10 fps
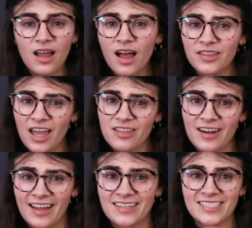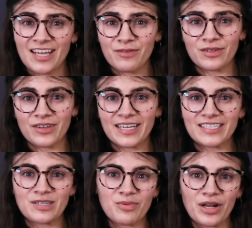On the other hand, if you're looking
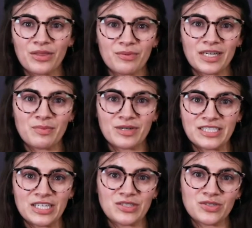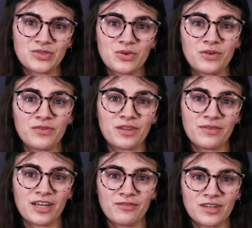to bring 3D printing to your school for the
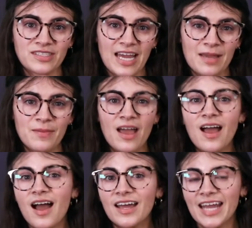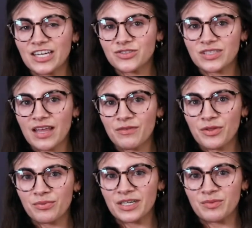very first time, an
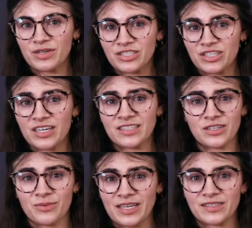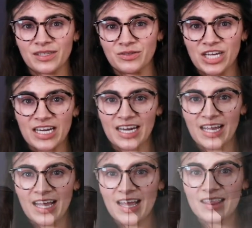entry-level 3D printer is a great solution.
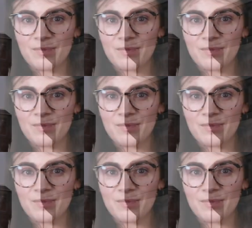The